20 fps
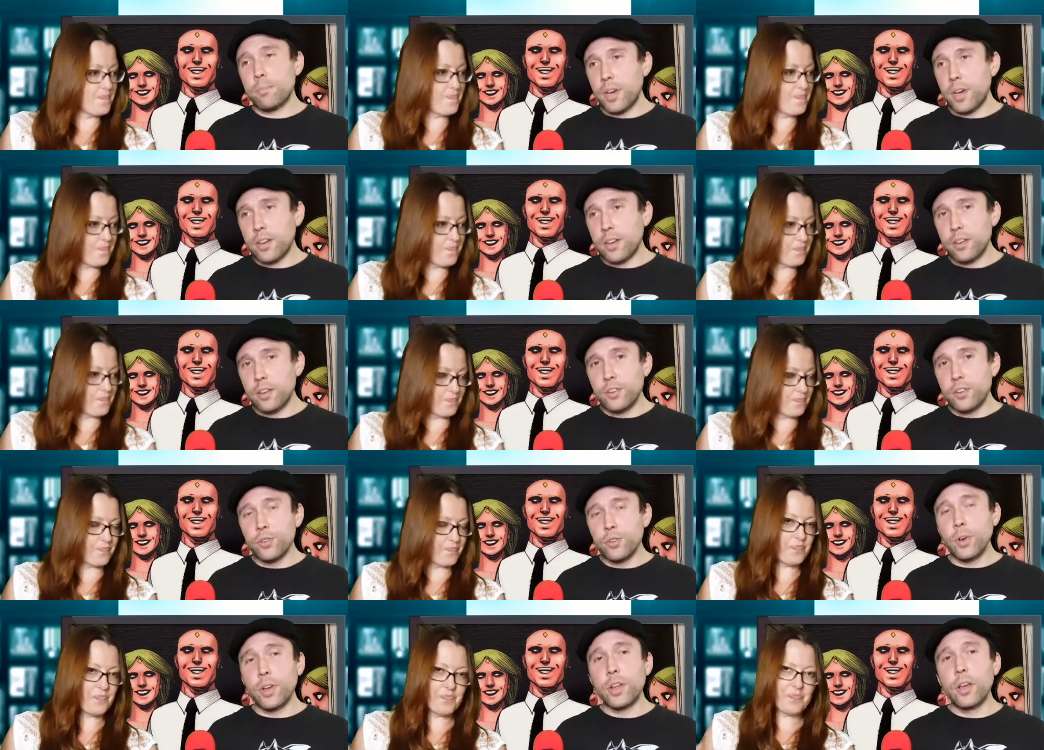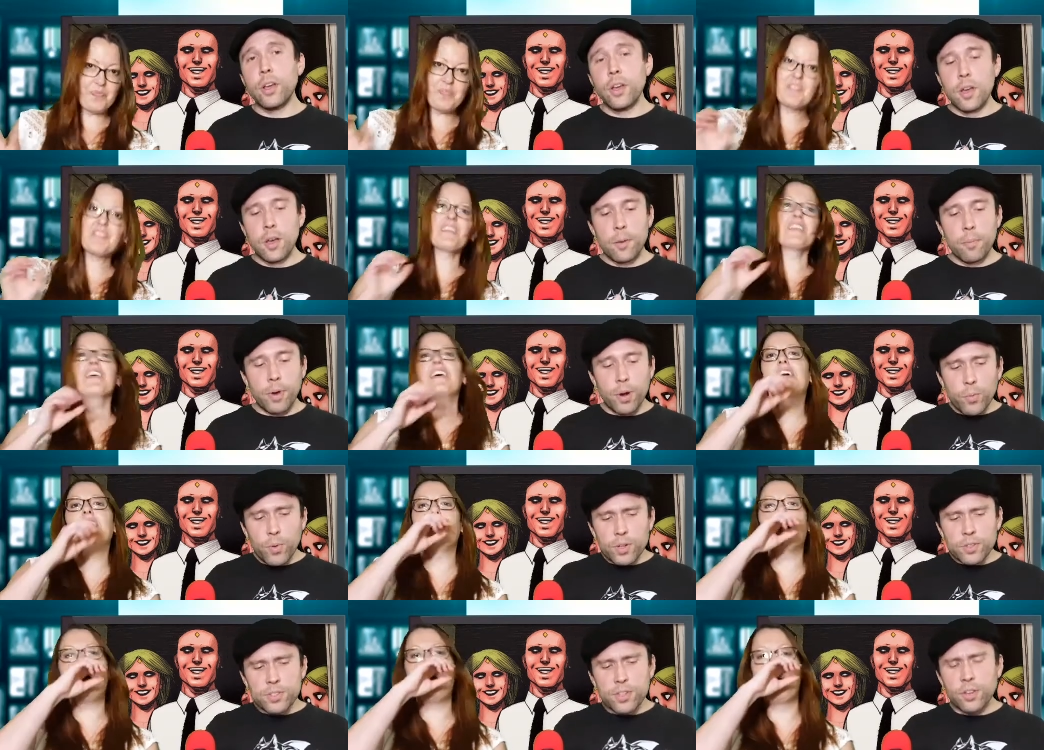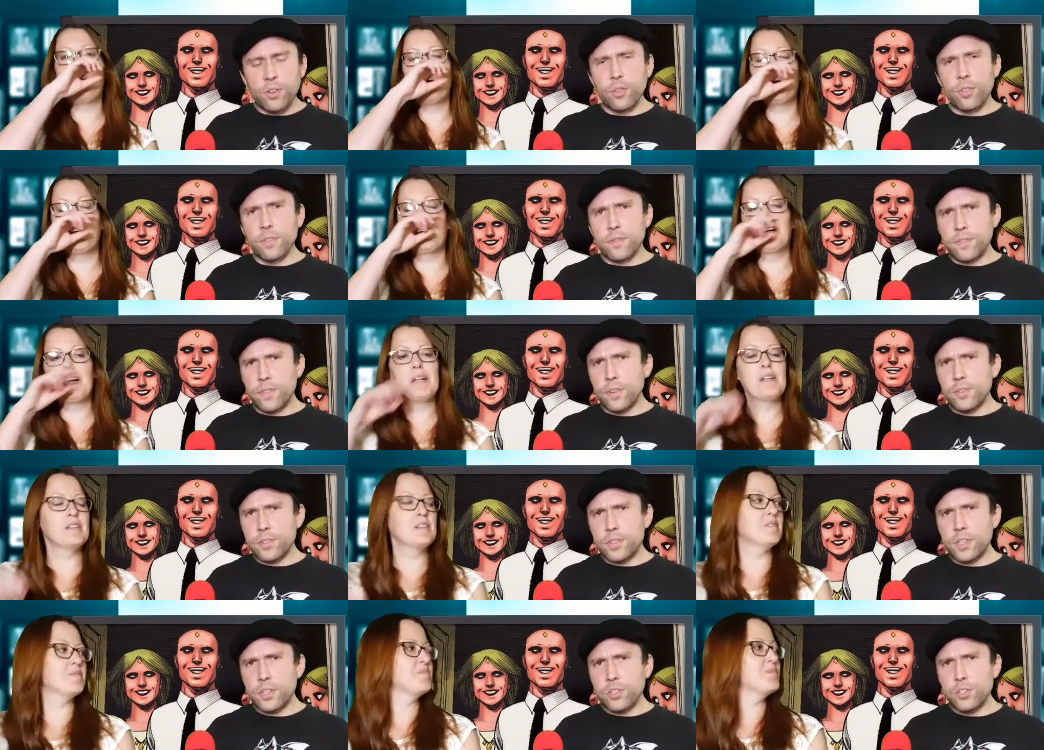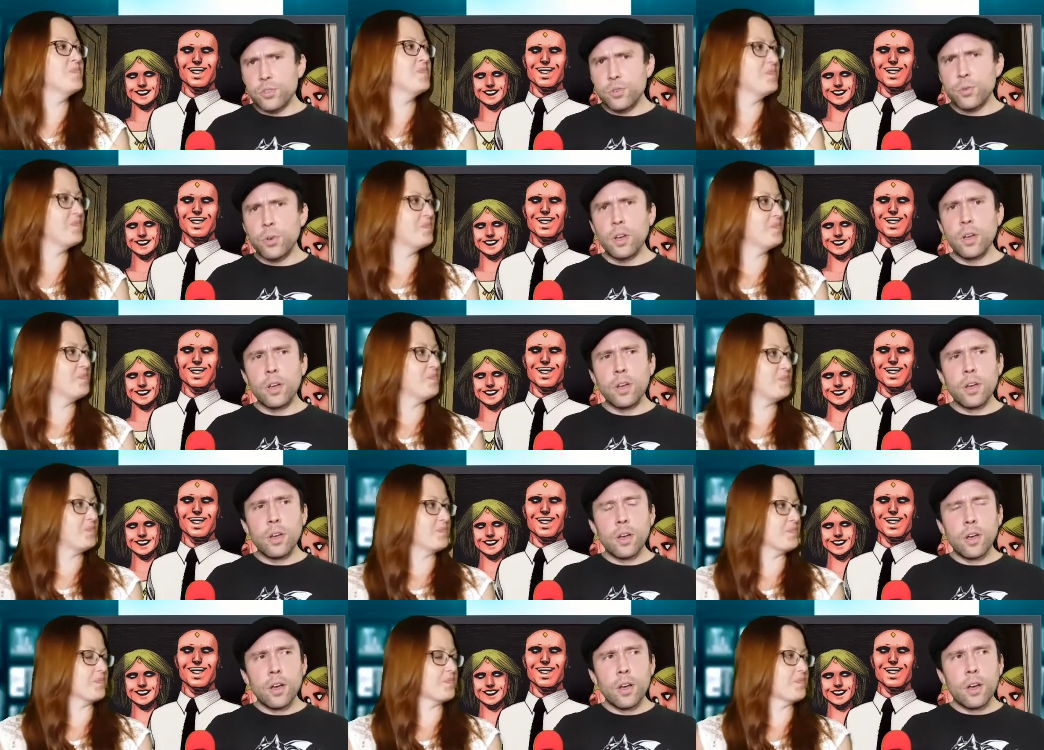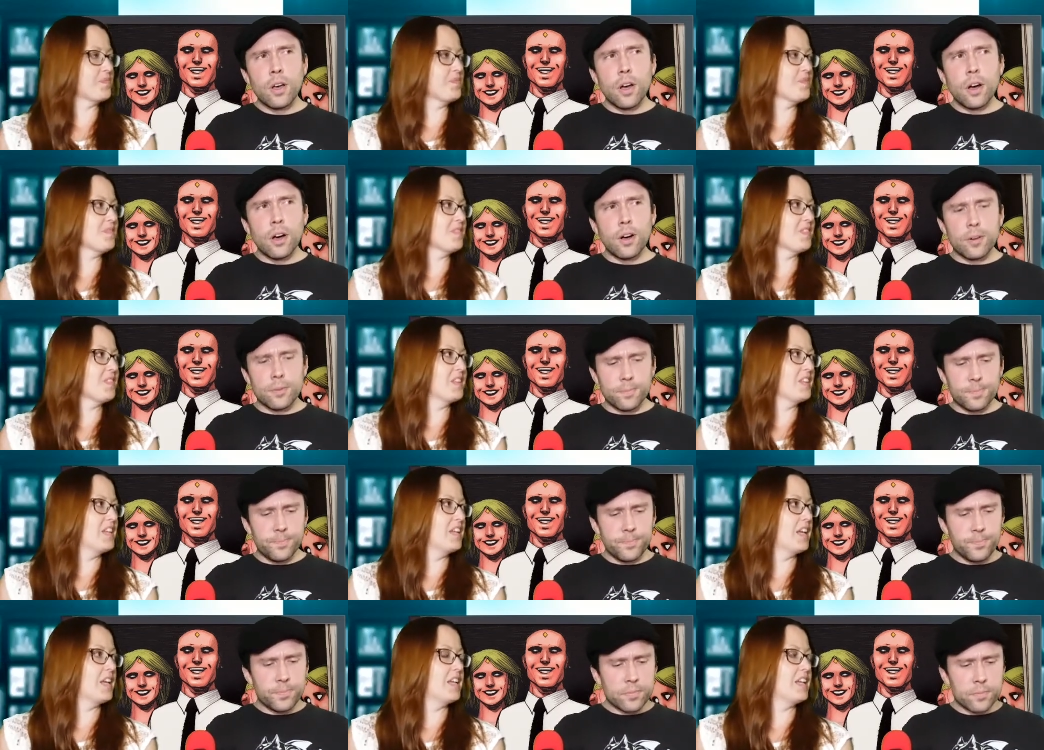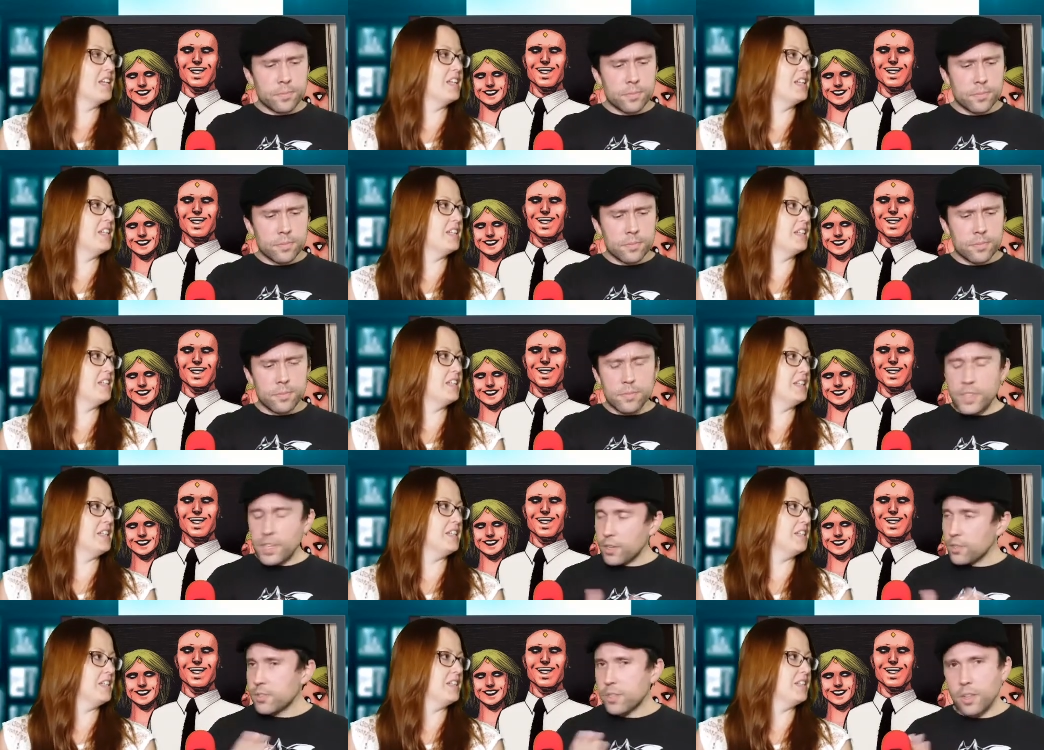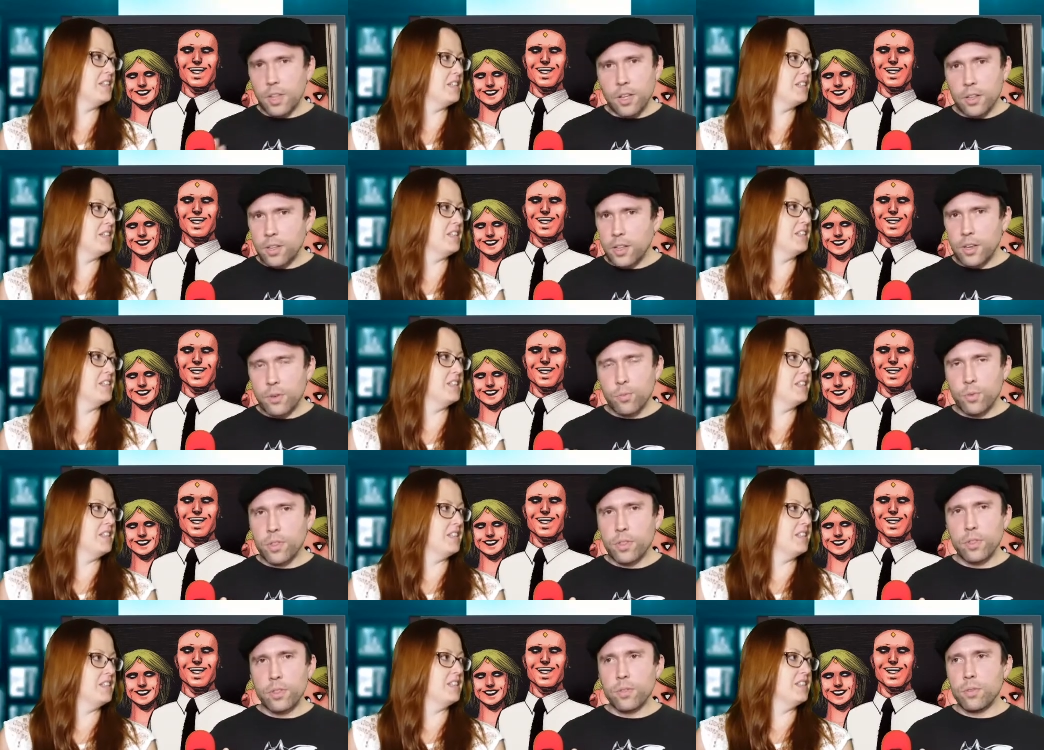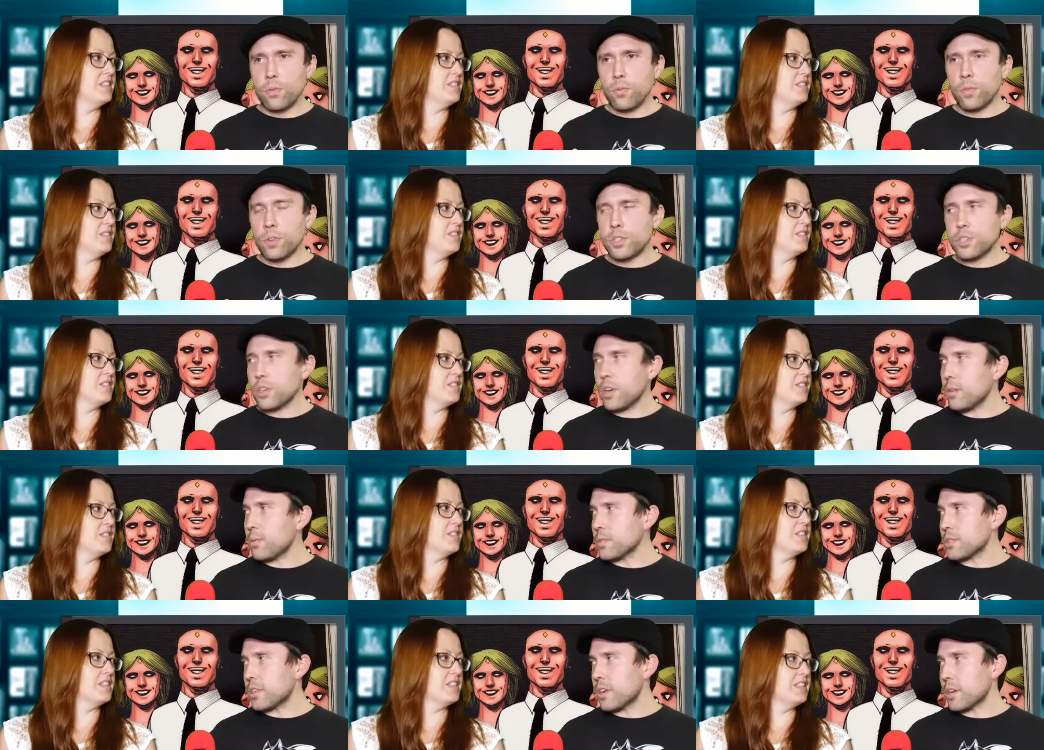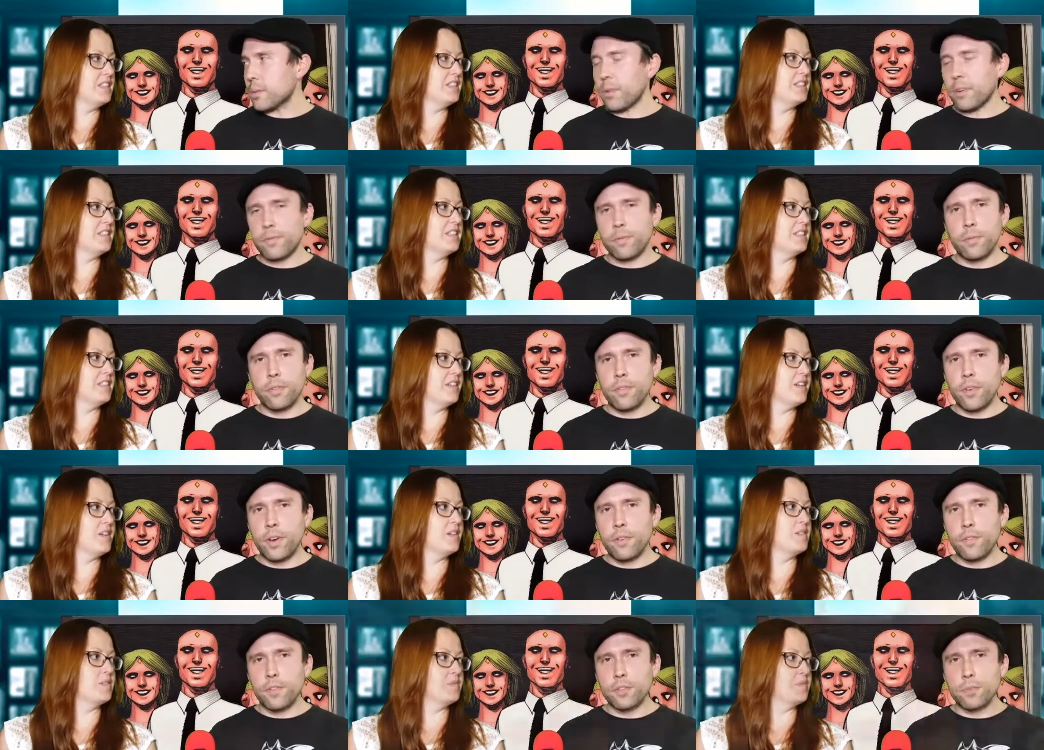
Speaker 1: I'm not gonna do it. But I will tell you the first issue um, deals a lot like with what Sean was talking about. From the very